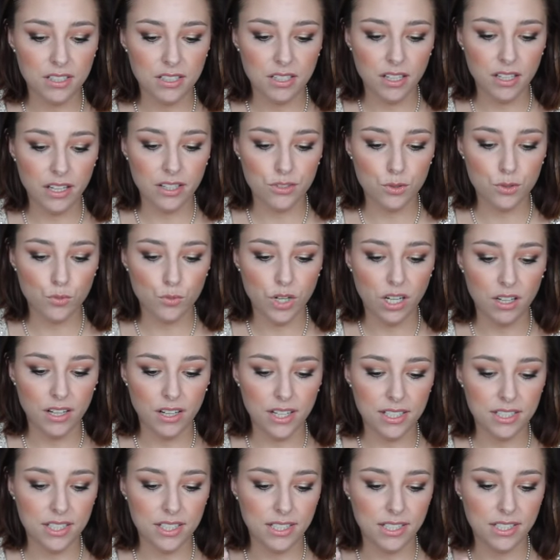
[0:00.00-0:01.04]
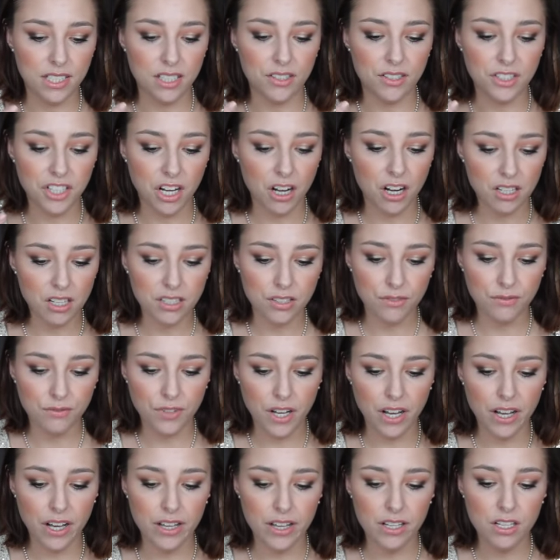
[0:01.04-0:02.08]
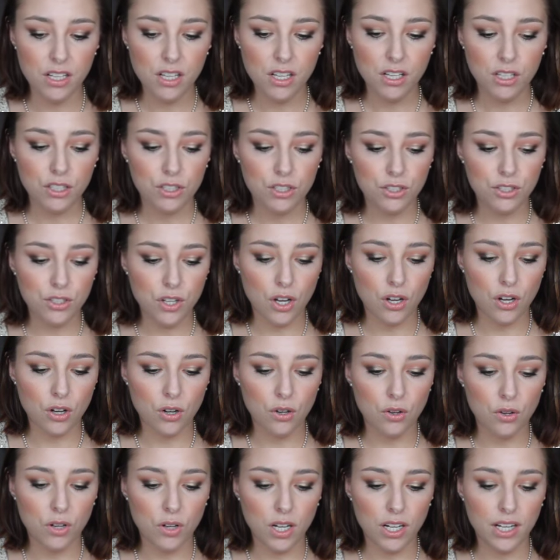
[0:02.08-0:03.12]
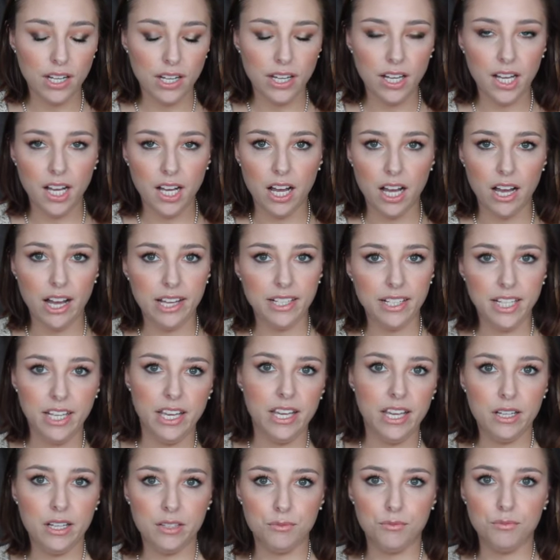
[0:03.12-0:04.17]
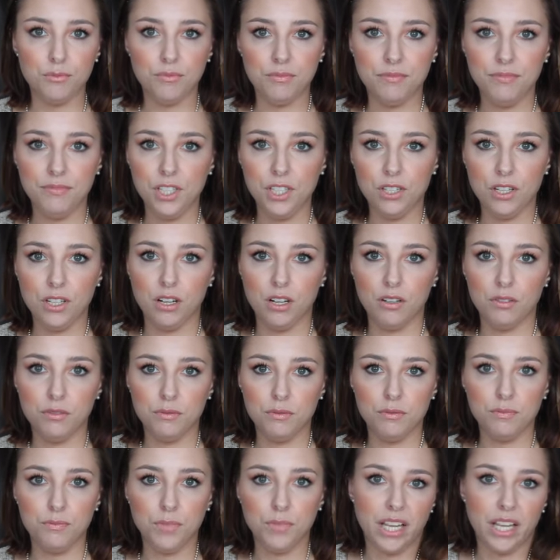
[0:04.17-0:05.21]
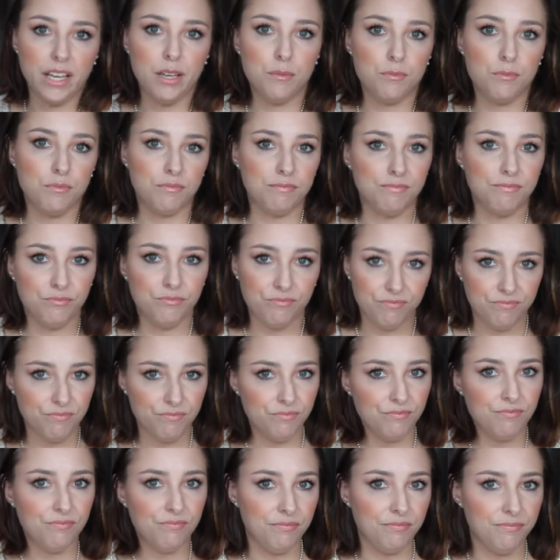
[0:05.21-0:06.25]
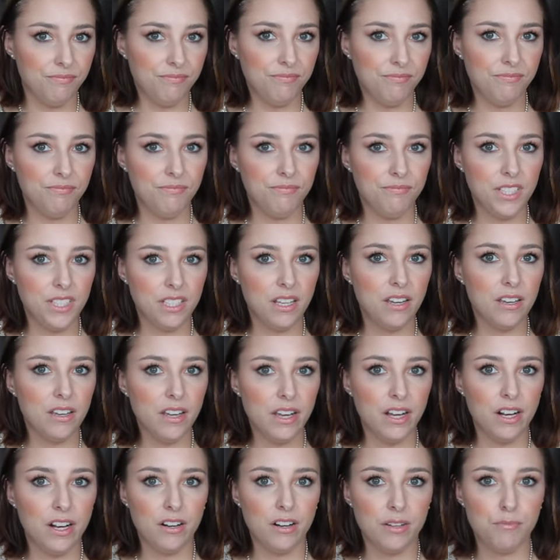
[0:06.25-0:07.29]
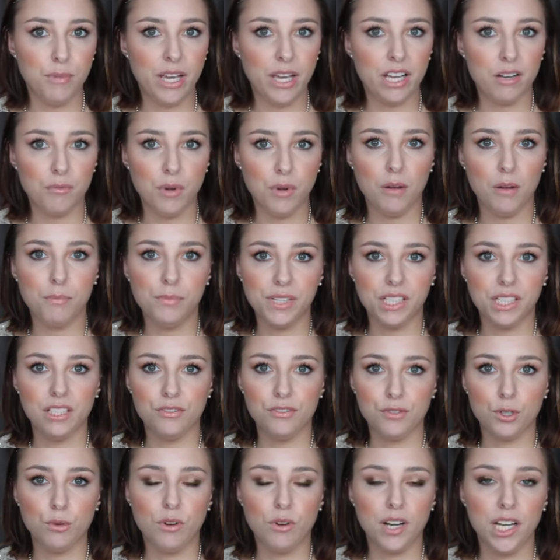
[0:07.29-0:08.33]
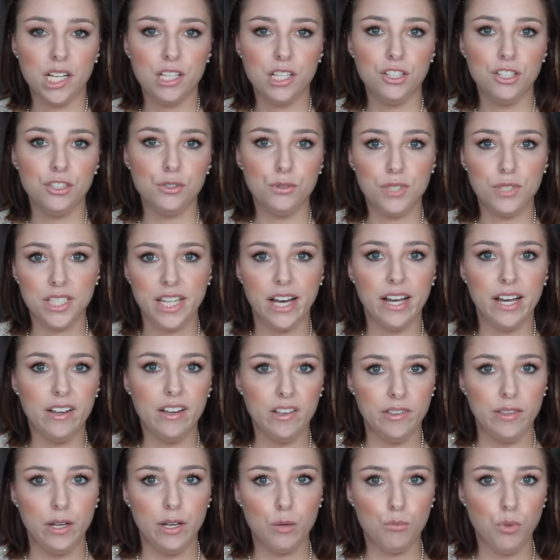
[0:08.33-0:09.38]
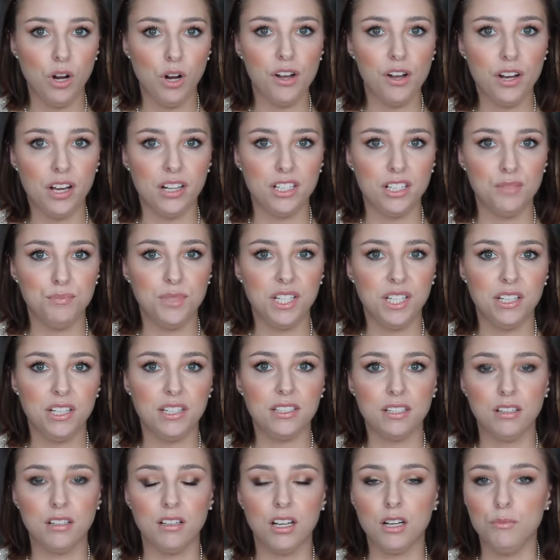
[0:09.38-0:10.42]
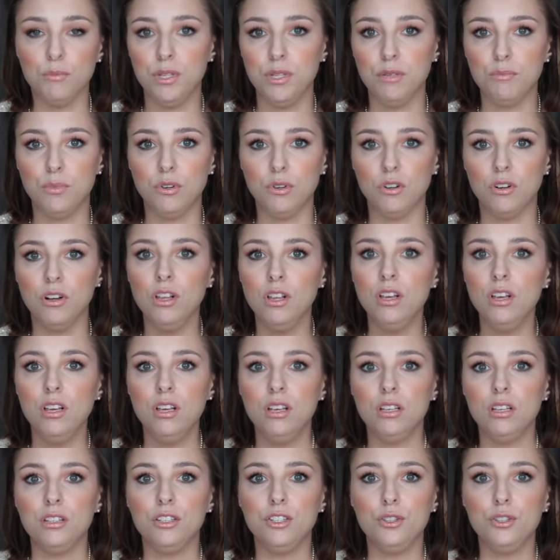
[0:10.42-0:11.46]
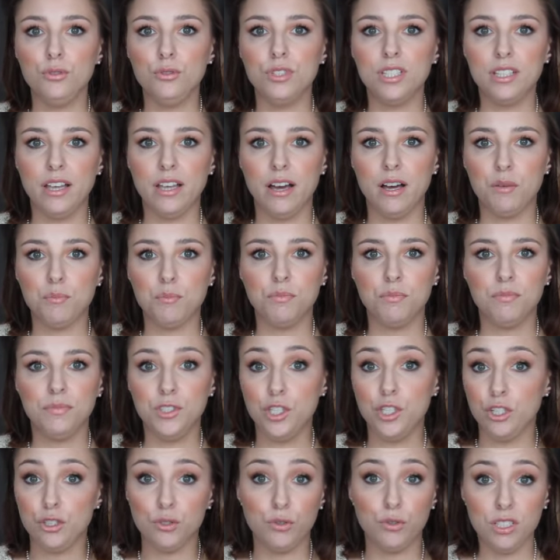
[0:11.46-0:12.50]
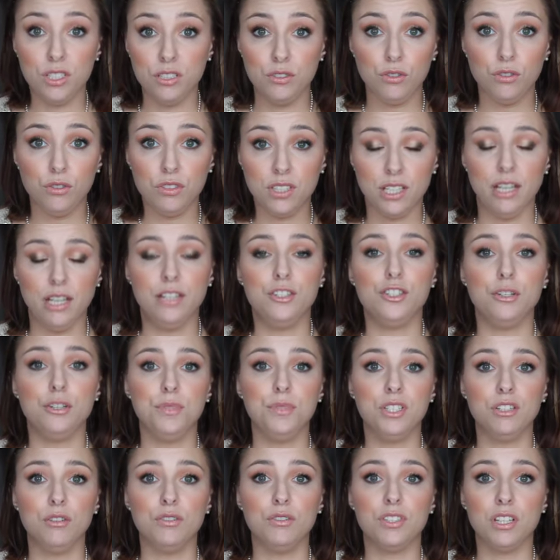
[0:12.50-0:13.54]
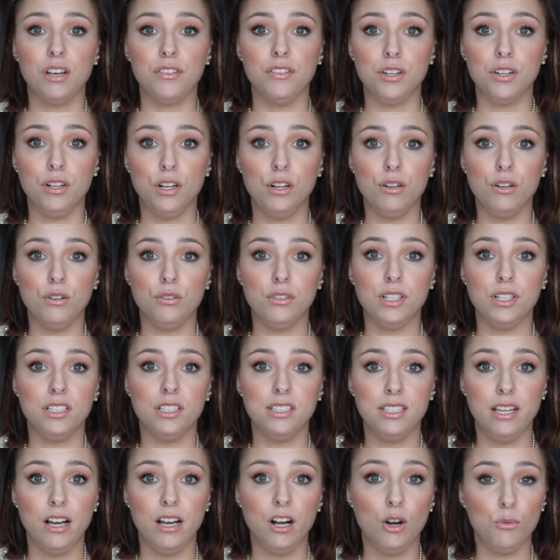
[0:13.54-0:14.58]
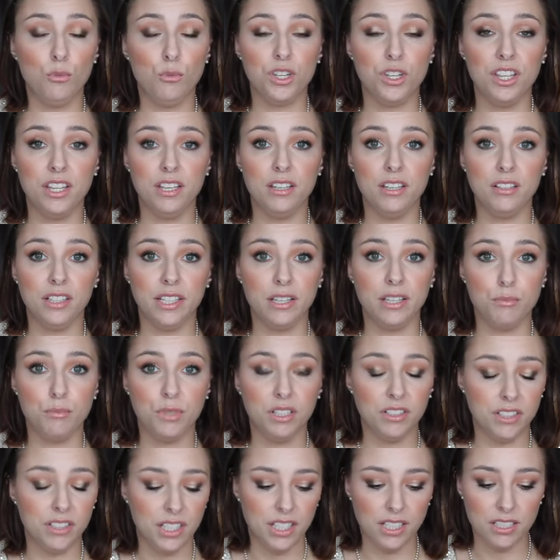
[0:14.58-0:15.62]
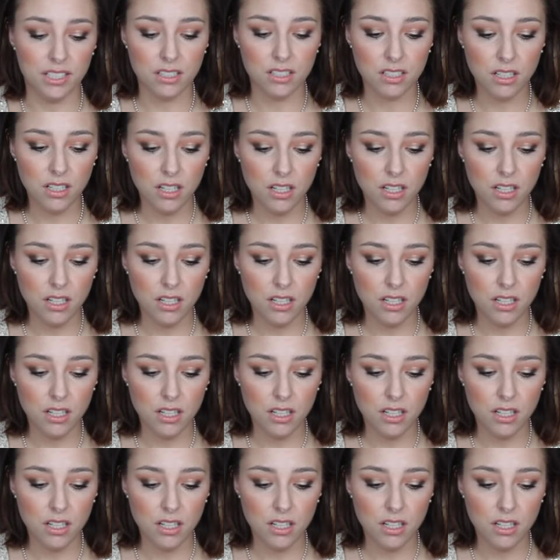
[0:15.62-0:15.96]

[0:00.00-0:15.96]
as well as they detoxify. So I can't, blame skincare and makeup companies for wanting to use that in their products, because a lot of people use them, just crystals and gemstones on their own, to help with healing abilities.